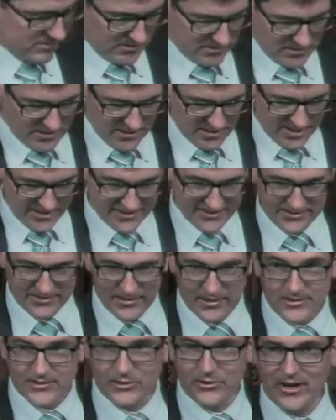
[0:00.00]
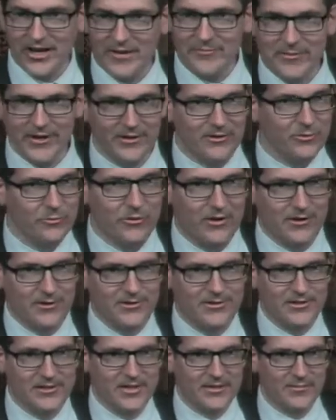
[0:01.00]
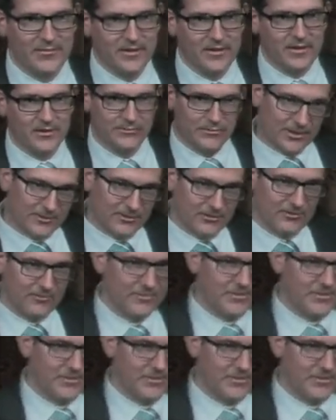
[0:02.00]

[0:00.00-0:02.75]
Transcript: All right, so I am Michael Waterston. I'm the Director of